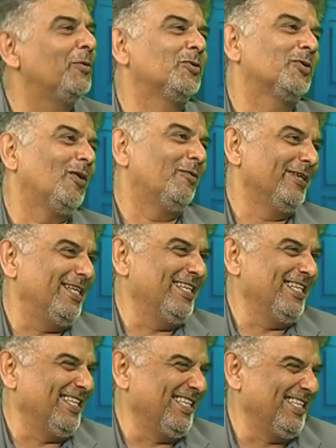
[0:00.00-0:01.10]
able to solve it
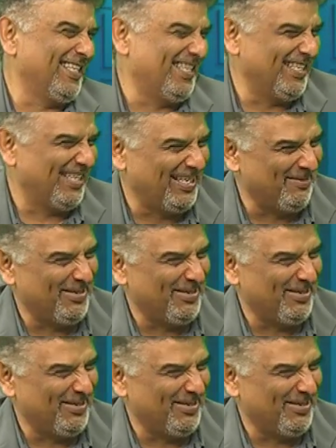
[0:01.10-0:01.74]
yeah exactly